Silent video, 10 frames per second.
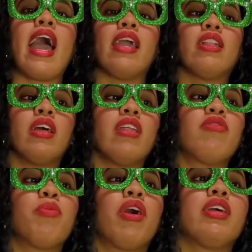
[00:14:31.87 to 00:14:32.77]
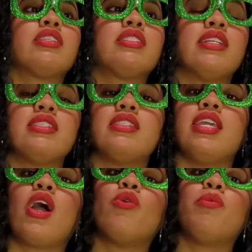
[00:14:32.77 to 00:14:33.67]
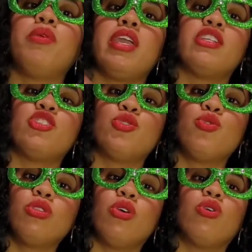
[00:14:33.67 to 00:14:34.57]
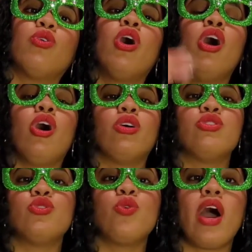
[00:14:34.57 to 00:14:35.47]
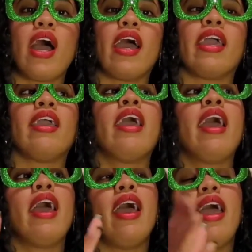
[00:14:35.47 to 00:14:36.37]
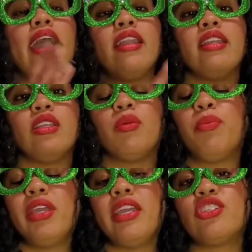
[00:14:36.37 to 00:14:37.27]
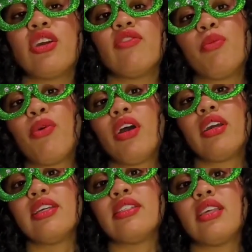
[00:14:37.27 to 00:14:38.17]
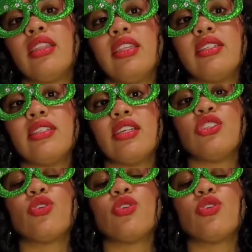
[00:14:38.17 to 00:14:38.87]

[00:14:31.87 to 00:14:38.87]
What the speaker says: and a lot of products tend to take our pH too low or too high, and the pH of the product is not listed.